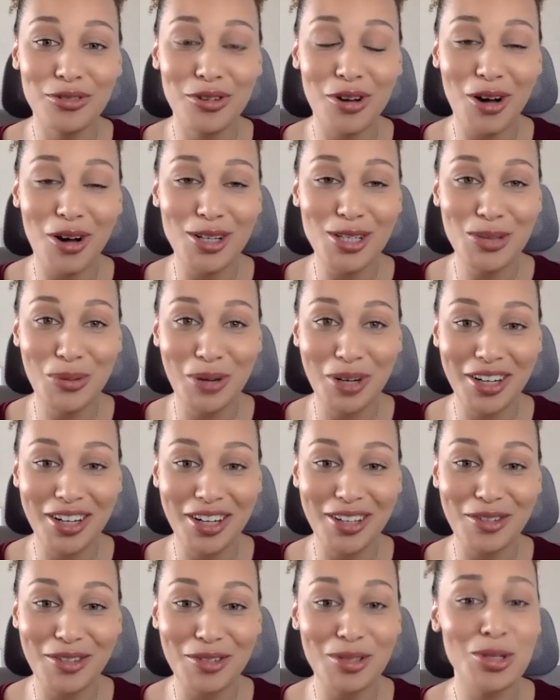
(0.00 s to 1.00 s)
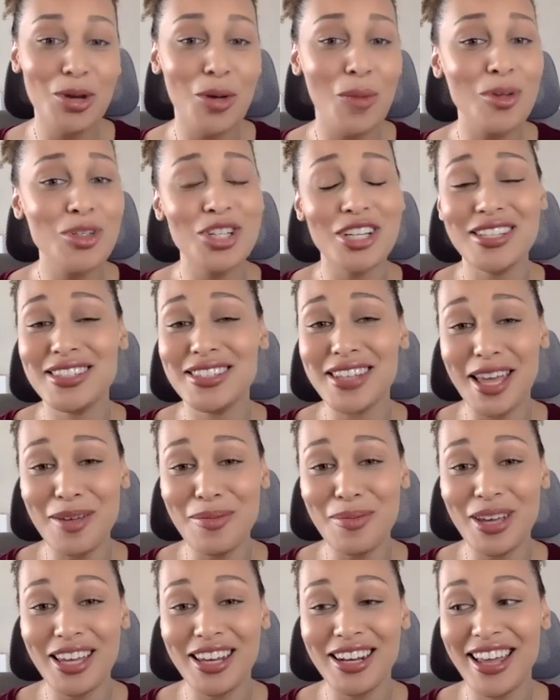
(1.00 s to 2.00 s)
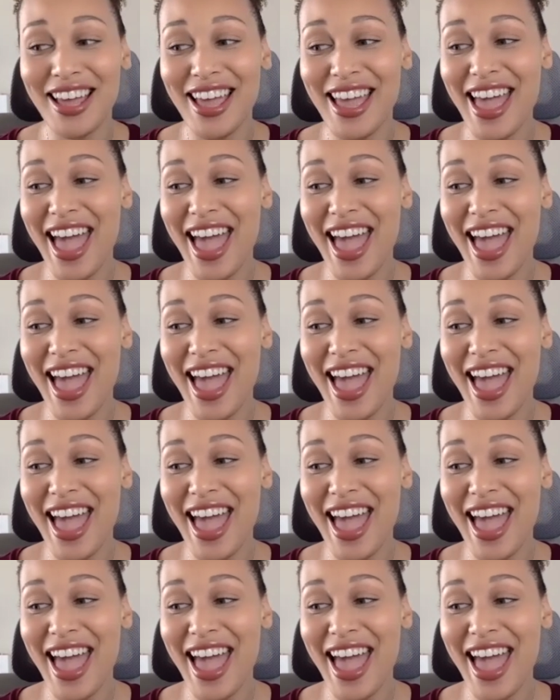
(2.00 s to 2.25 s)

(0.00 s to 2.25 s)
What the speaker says: on Twitter. There's so much excitement.